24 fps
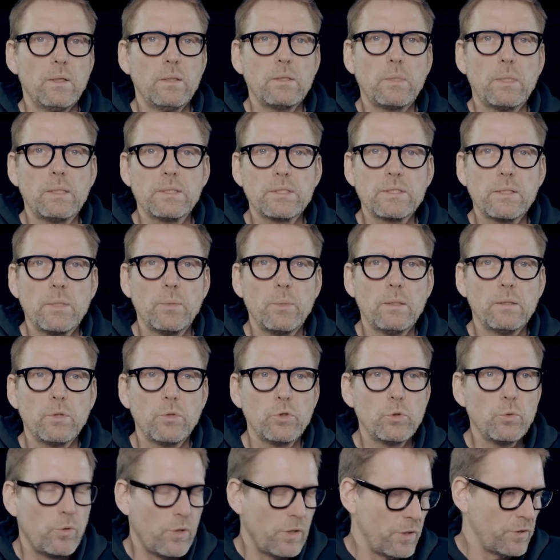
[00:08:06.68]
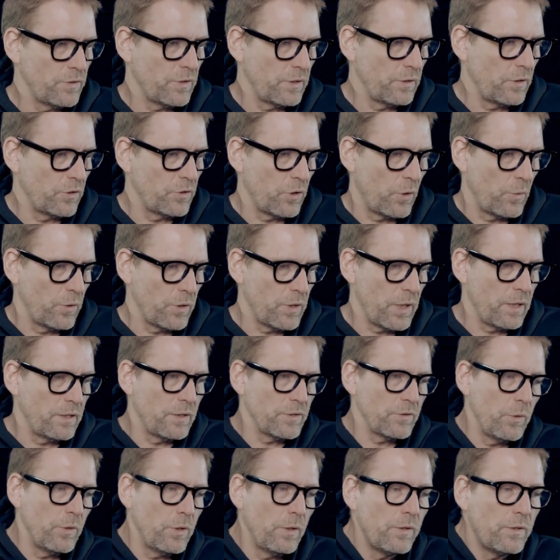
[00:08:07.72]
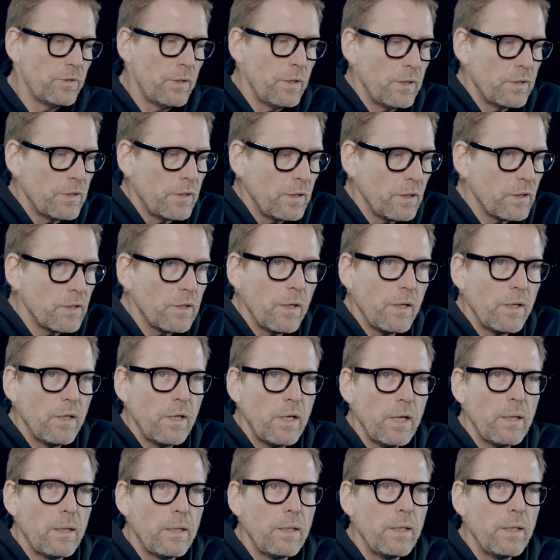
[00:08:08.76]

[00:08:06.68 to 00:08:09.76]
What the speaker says: You can simply remove the drip tray from the front, and